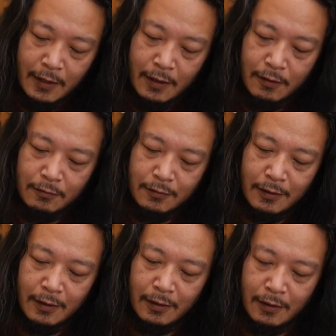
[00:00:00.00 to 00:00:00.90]
out
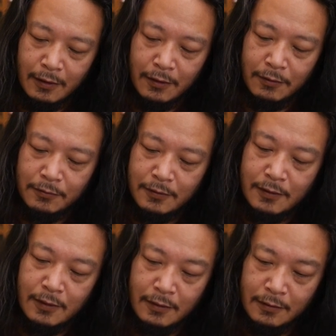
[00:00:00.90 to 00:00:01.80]
and then it
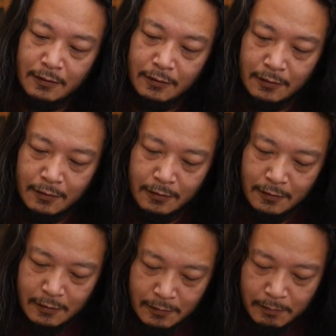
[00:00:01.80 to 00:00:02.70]
goes
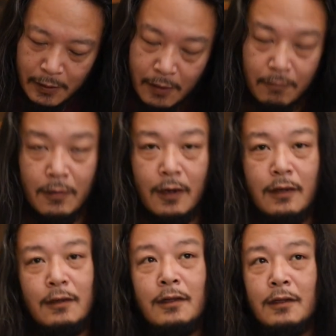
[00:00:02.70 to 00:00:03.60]
bam, right?